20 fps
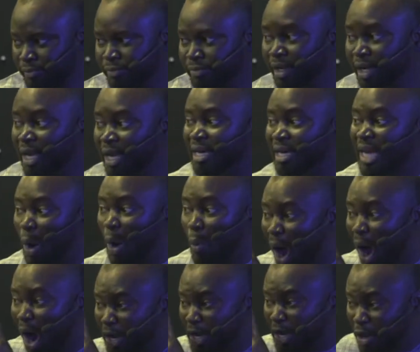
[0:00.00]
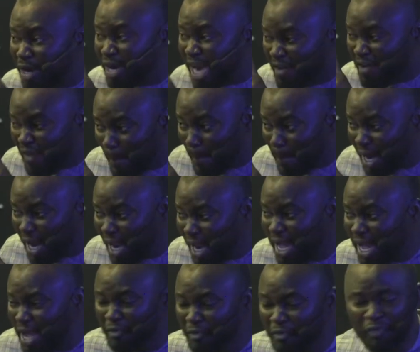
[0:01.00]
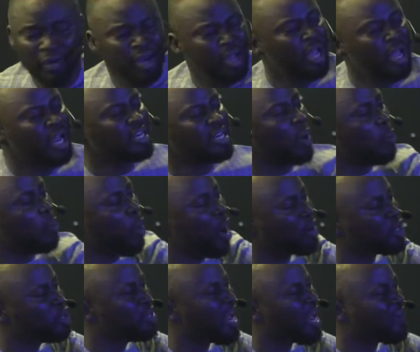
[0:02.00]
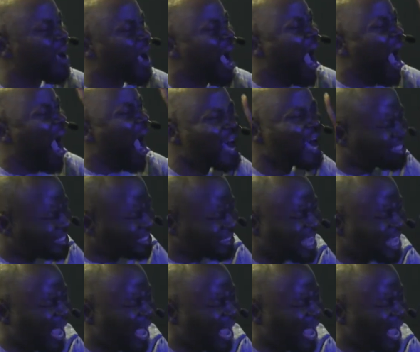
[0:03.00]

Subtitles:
The word you never believe, the word you never accept.